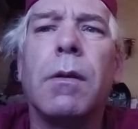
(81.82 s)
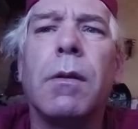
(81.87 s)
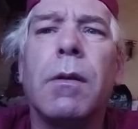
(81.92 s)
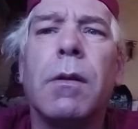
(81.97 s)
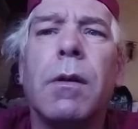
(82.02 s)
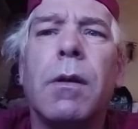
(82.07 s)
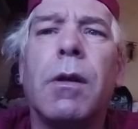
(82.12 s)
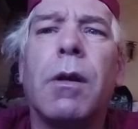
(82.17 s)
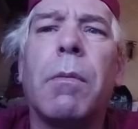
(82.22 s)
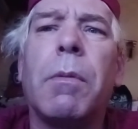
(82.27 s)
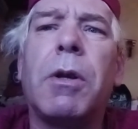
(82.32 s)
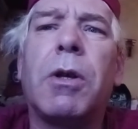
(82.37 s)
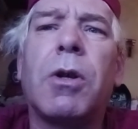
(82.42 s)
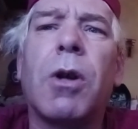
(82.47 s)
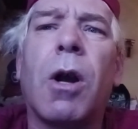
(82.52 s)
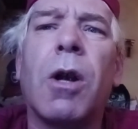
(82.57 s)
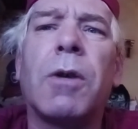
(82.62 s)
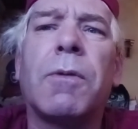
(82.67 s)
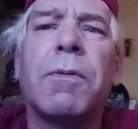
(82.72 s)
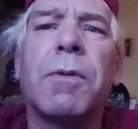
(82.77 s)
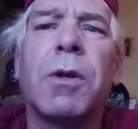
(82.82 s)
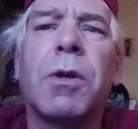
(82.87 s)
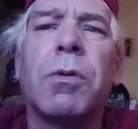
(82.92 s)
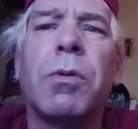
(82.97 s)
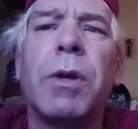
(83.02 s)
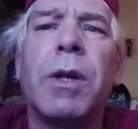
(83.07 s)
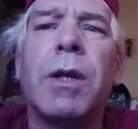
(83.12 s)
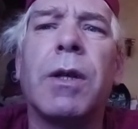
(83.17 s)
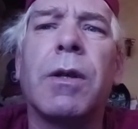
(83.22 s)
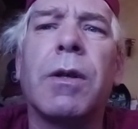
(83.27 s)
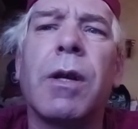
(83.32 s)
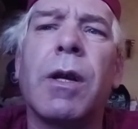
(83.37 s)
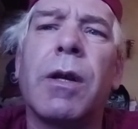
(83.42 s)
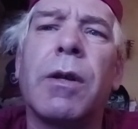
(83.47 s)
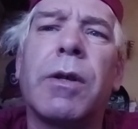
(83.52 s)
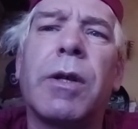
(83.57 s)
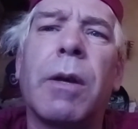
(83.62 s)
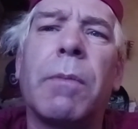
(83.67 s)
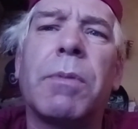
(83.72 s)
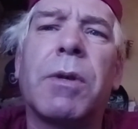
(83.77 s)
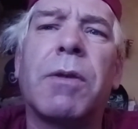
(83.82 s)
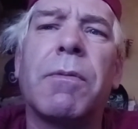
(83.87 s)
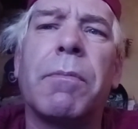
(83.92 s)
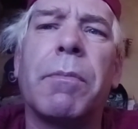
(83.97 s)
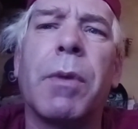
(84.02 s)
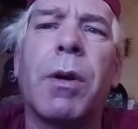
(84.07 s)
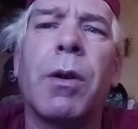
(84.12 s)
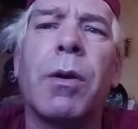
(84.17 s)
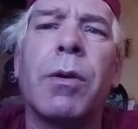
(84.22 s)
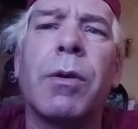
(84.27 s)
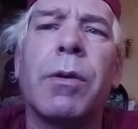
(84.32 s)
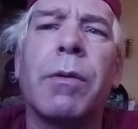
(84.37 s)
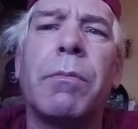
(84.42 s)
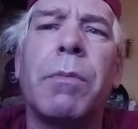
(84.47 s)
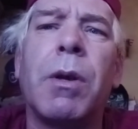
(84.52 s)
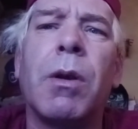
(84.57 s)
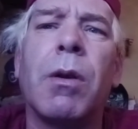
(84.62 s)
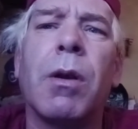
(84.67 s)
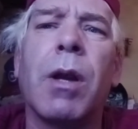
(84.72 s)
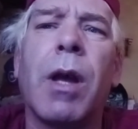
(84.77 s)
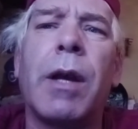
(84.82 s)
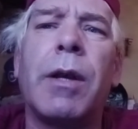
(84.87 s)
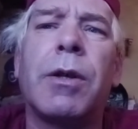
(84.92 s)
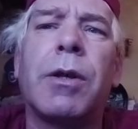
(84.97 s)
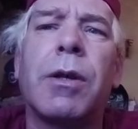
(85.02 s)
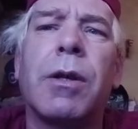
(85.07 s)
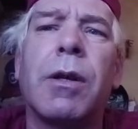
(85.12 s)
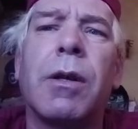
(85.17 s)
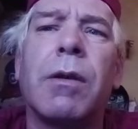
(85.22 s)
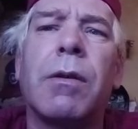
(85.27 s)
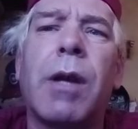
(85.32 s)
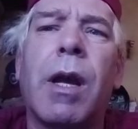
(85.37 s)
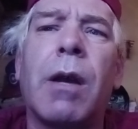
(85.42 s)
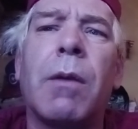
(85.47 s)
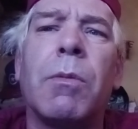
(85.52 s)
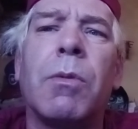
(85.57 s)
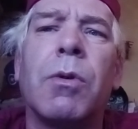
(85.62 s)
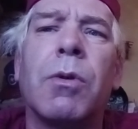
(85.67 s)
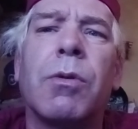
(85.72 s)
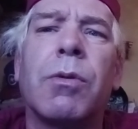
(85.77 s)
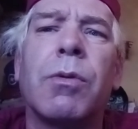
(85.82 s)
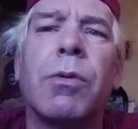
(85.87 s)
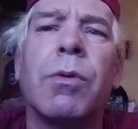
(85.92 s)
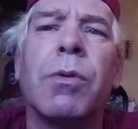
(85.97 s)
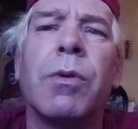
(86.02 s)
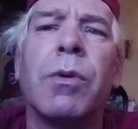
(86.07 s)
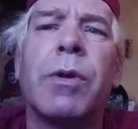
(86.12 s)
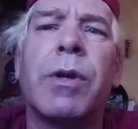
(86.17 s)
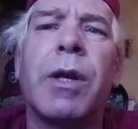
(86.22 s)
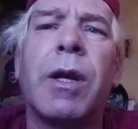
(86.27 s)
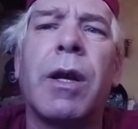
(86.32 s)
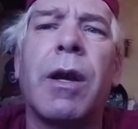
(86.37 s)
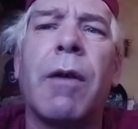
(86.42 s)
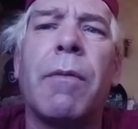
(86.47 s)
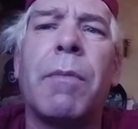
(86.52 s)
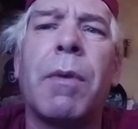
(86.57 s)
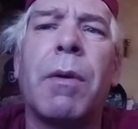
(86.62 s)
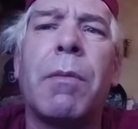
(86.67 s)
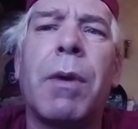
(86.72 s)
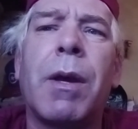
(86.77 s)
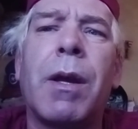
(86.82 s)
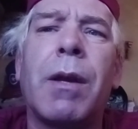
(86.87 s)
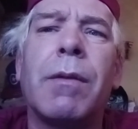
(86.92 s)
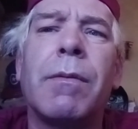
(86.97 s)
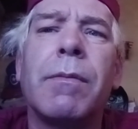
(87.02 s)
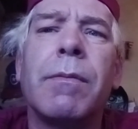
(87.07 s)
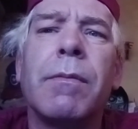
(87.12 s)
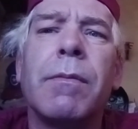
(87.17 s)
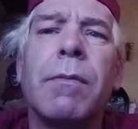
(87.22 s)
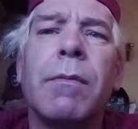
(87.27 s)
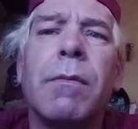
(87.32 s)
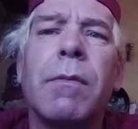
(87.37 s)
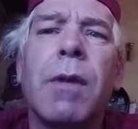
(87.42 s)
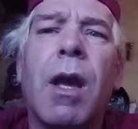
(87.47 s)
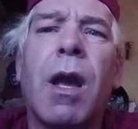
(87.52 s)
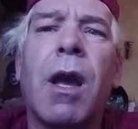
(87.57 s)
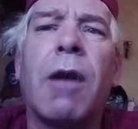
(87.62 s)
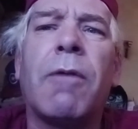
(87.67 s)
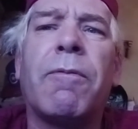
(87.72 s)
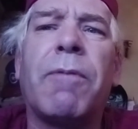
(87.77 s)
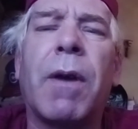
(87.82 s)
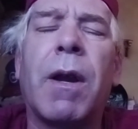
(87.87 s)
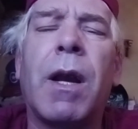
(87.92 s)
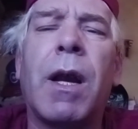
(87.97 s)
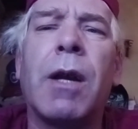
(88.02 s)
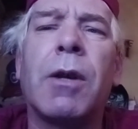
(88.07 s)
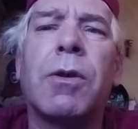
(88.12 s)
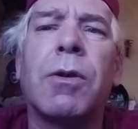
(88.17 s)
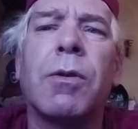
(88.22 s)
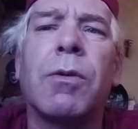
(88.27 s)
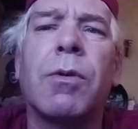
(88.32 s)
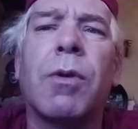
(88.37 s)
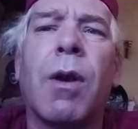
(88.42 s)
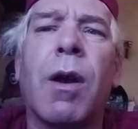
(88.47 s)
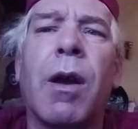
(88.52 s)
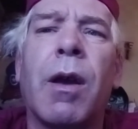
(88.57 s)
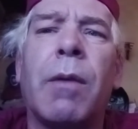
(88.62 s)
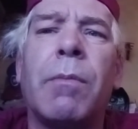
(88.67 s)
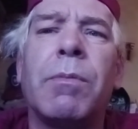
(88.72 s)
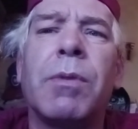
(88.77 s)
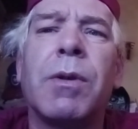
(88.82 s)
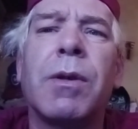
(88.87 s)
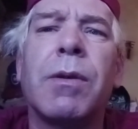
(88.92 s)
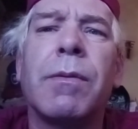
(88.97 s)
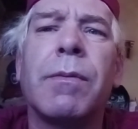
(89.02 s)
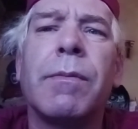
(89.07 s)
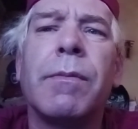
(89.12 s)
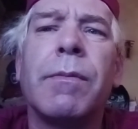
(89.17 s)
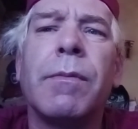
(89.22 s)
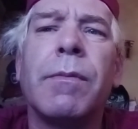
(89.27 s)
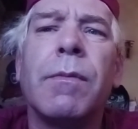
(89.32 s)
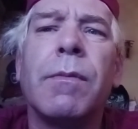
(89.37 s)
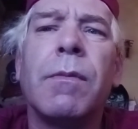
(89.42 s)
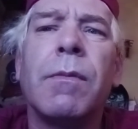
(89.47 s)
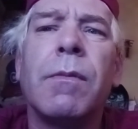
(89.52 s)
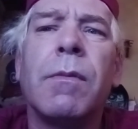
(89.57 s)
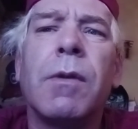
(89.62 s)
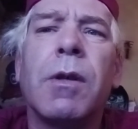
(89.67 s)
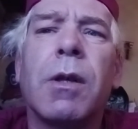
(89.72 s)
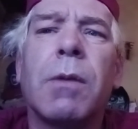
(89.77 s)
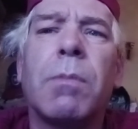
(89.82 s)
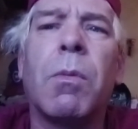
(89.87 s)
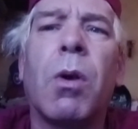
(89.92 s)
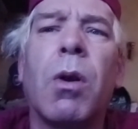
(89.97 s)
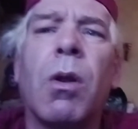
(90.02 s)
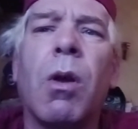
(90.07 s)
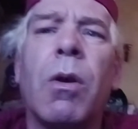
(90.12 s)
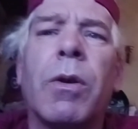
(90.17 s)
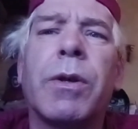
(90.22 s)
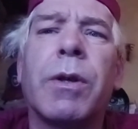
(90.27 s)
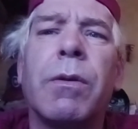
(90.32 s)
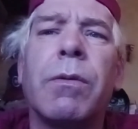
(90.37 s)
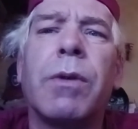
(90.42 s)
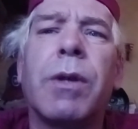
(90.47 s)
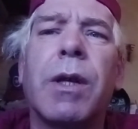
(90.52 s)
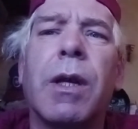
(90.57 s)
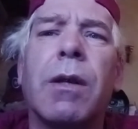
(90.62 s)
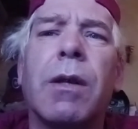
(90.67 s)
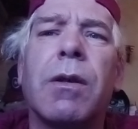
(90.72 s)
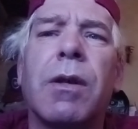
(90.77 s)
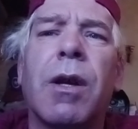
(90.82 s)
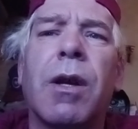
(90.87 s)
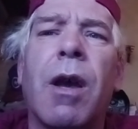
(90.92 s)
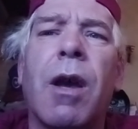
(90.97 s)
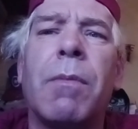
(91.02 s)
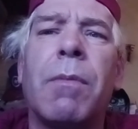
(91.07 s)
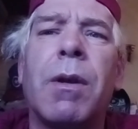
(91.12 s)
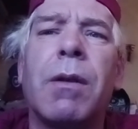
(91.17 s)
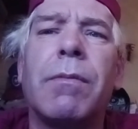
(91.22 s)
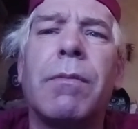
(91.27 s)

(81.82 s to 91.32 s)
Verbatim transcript: You can be charged for treason and attempts of murder and mutilation and animal cruelty, government man and financial crimes. It's more lawsuits against the government.